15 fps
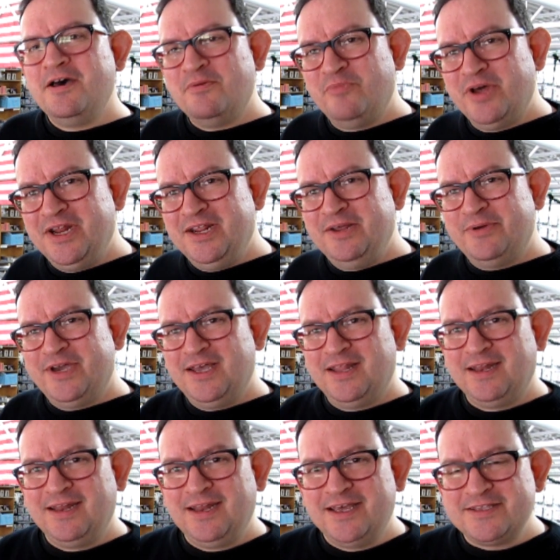But anyway,
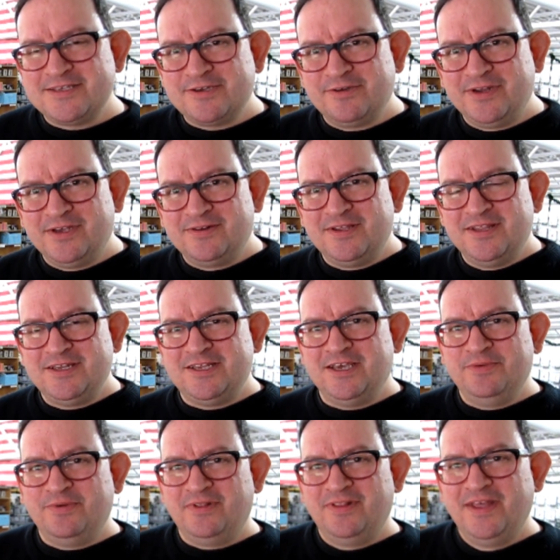let's go down to the
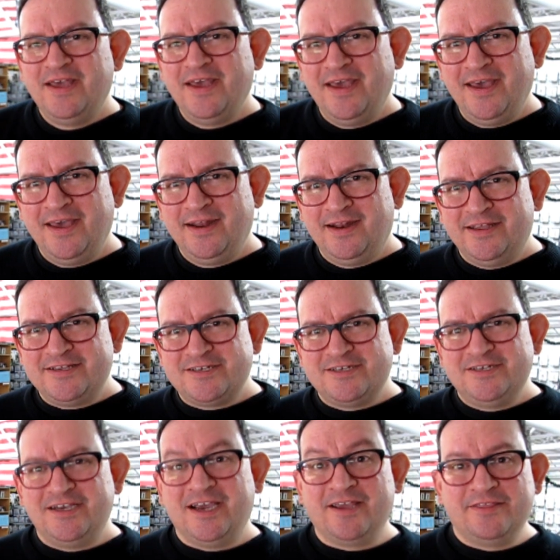table and let's
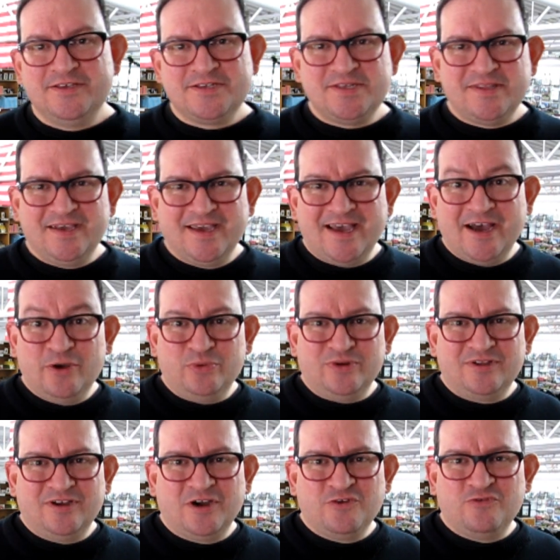check this thing
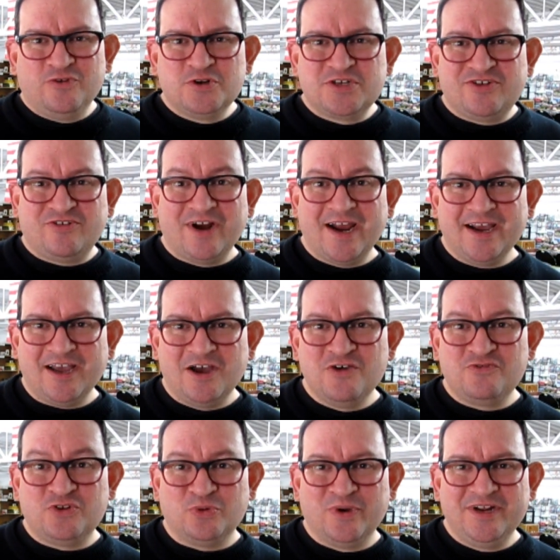out. Our first track
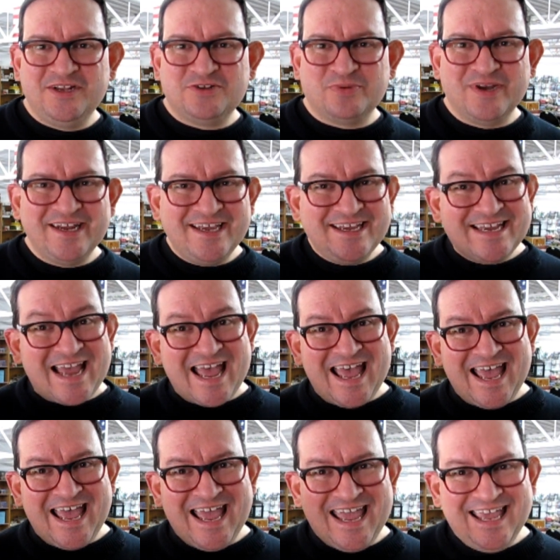of twenty twenty,
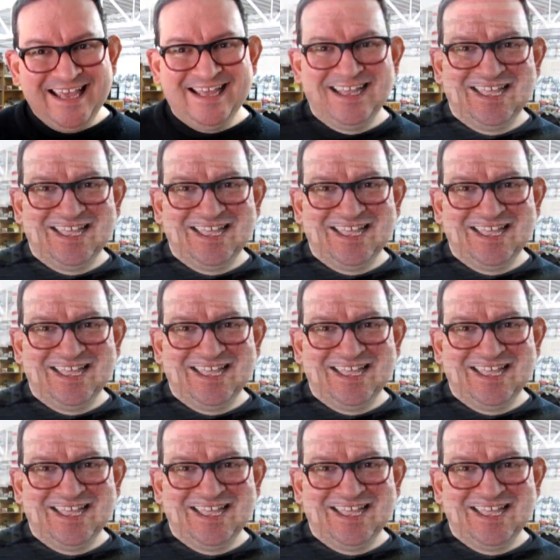yay!